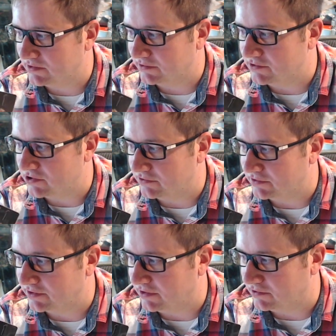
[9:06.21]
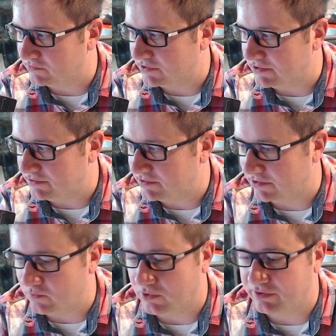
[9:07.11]
like a Joker card, really. You
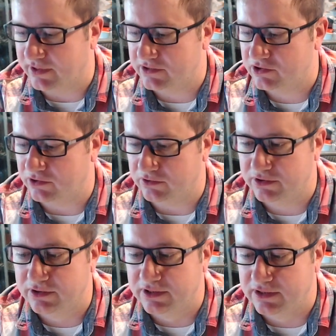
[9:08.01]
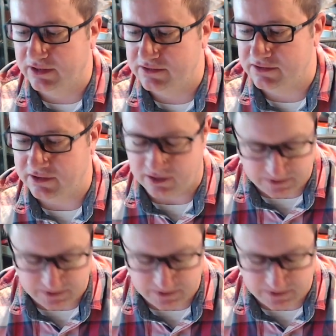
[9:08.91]
don't want that shock to come